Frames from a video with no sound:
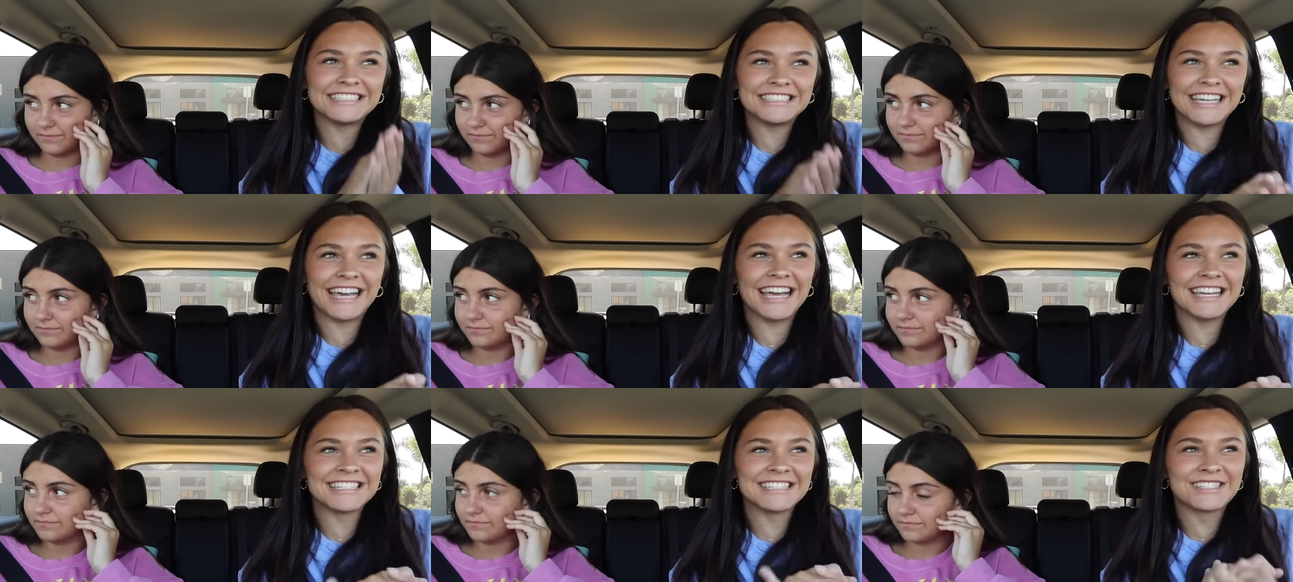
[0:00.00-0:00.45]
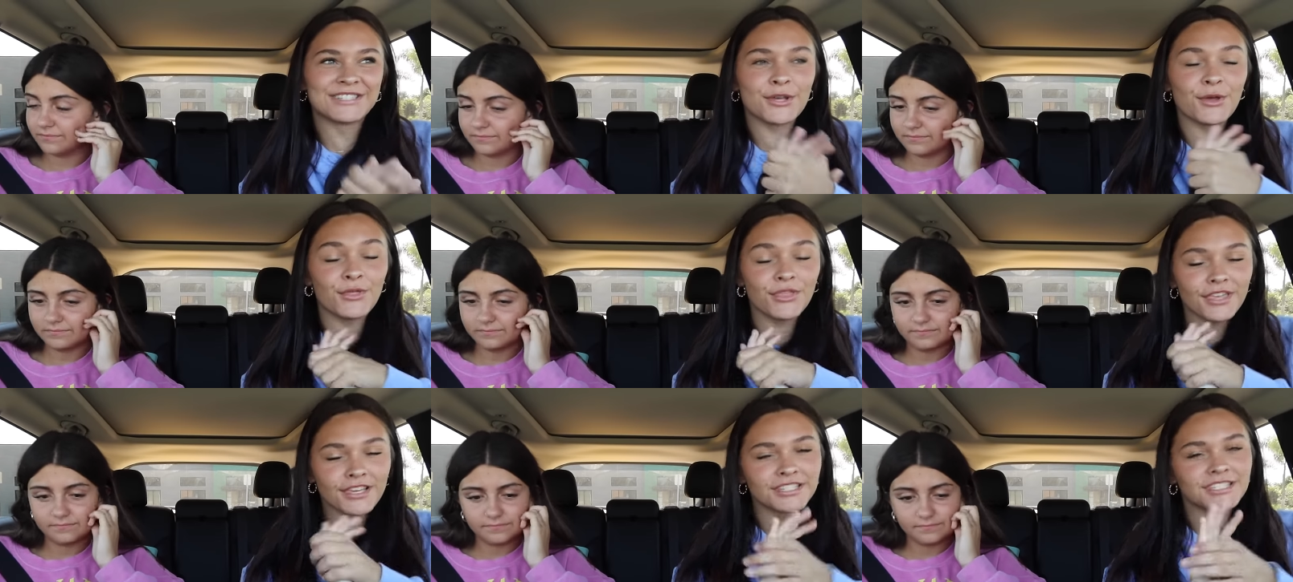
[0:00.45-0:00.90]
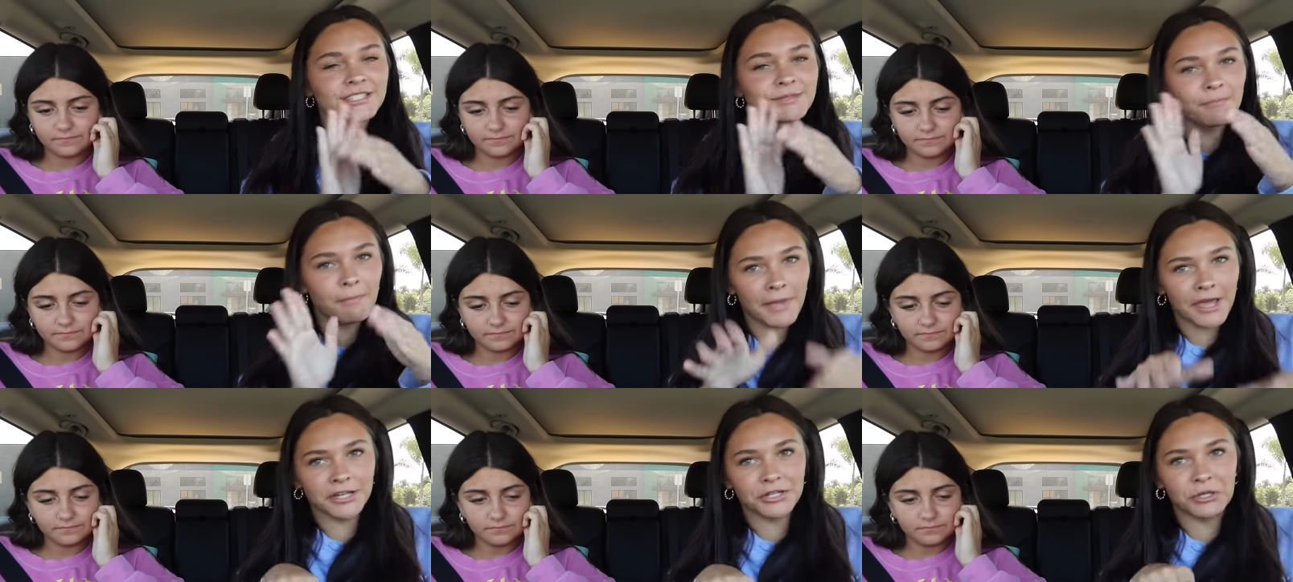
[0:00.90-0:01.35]
Speaker 1: Yes, so this
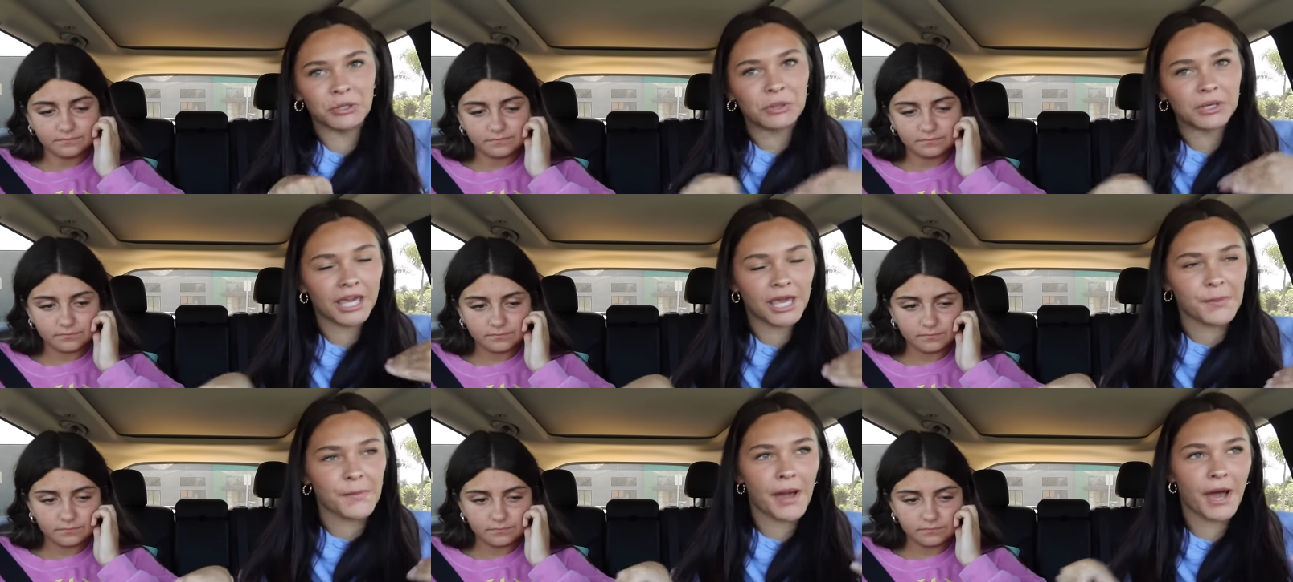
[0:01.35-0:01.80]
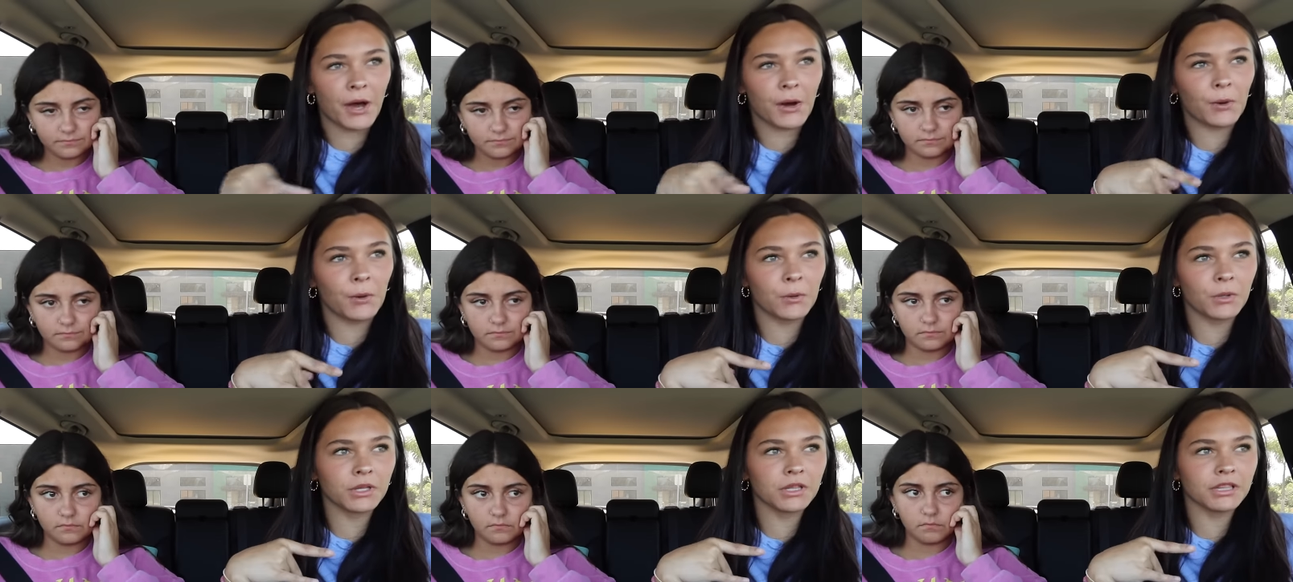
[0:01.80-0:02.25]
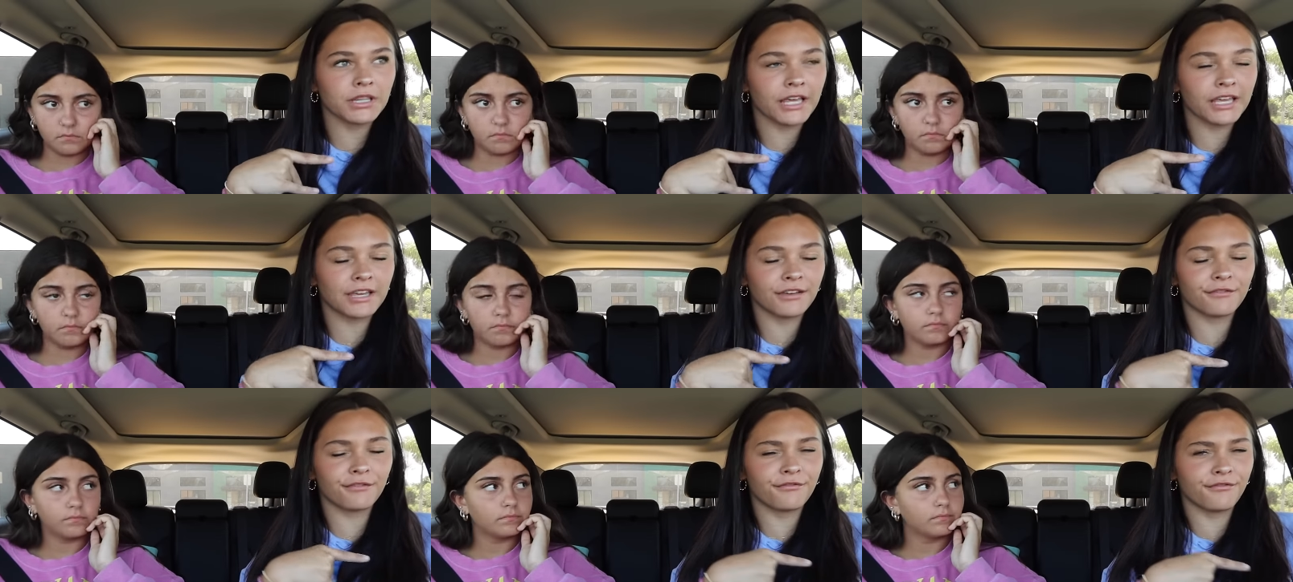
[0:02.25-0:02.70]
menu came out
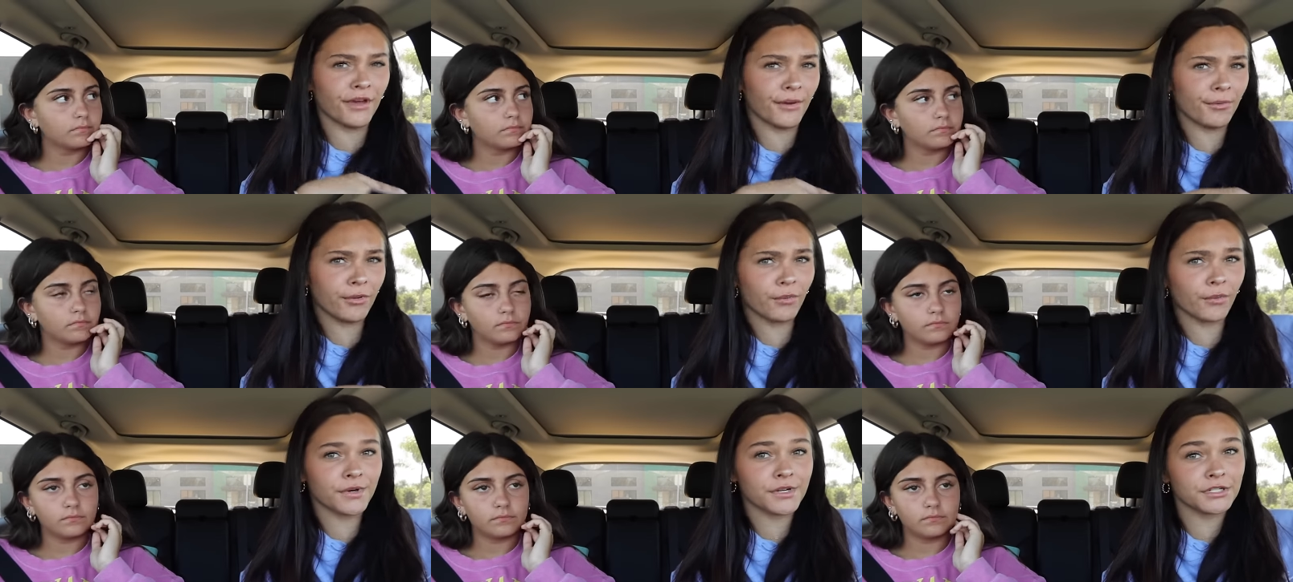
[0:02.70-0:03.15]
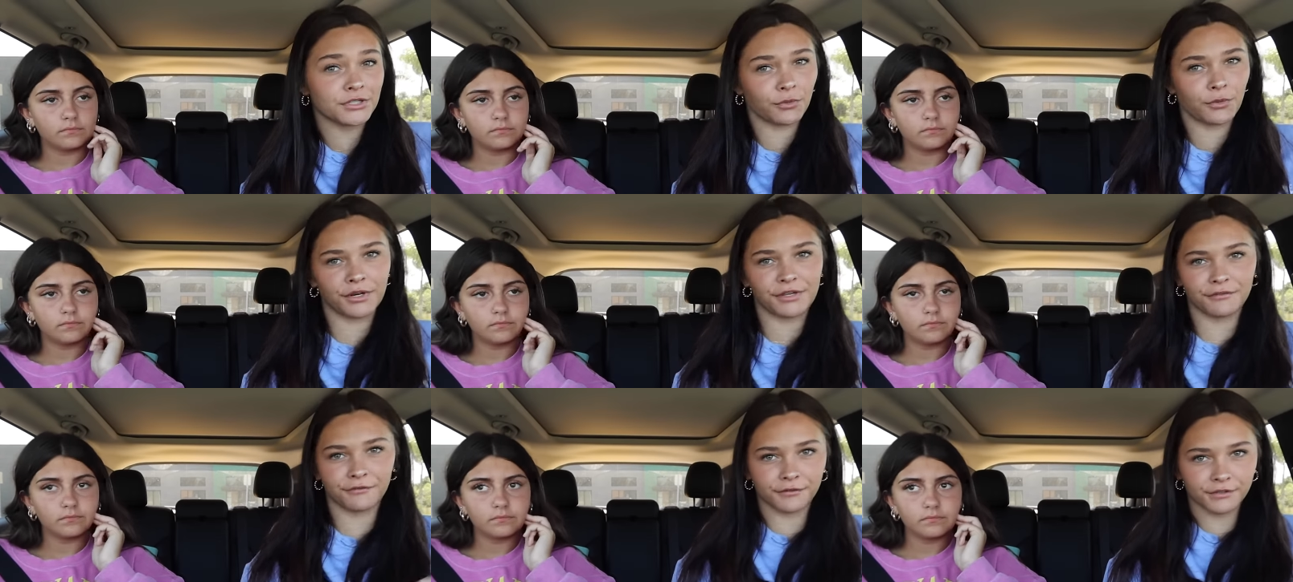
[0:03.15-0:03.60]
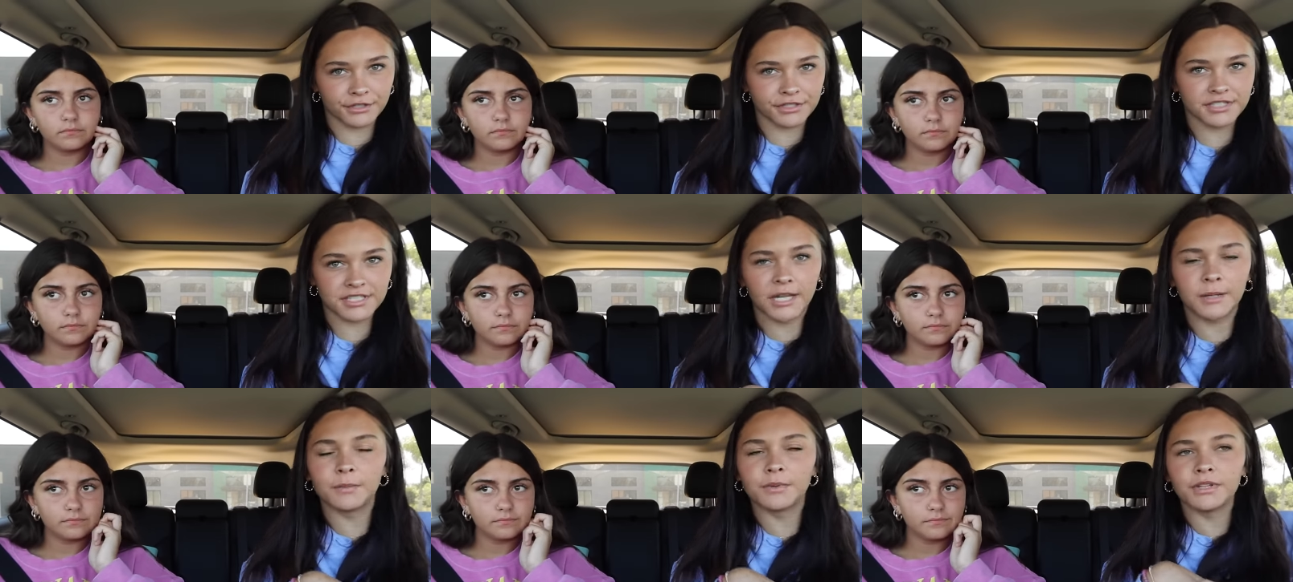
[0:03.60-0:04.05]
like February
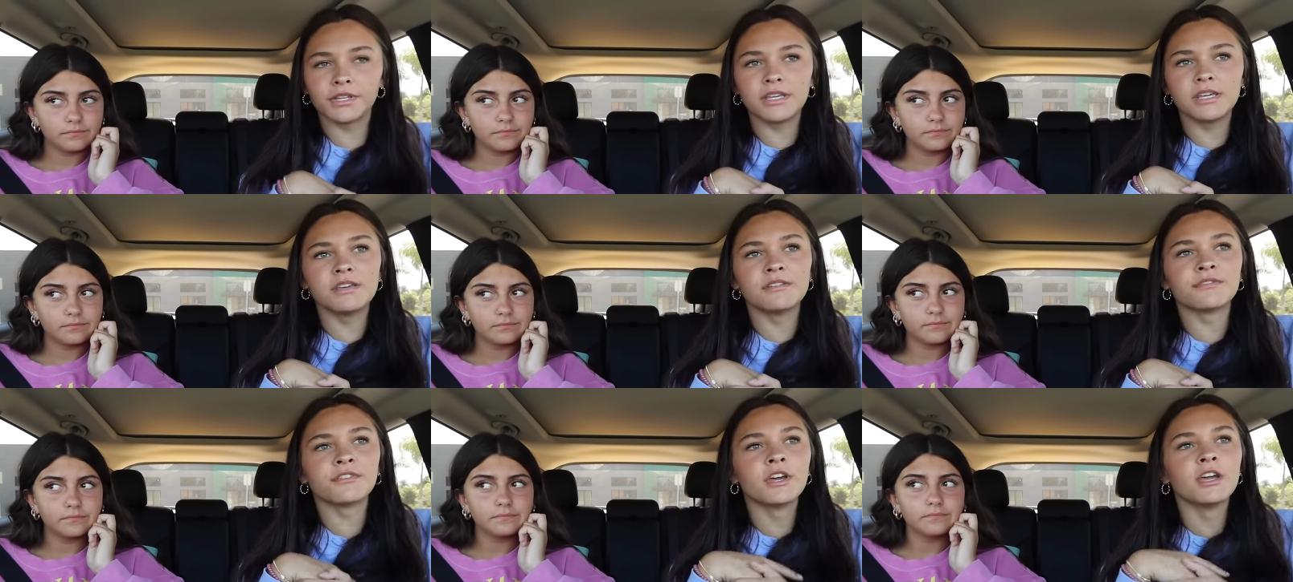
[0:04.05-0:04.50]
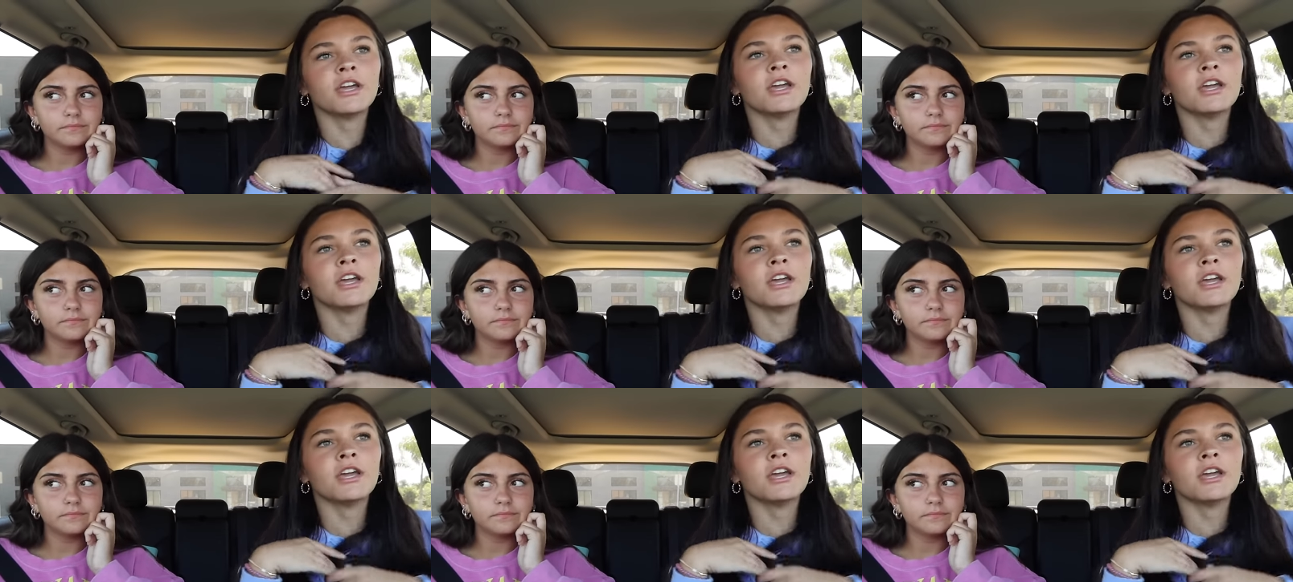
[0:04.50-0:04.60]
21st, I believe,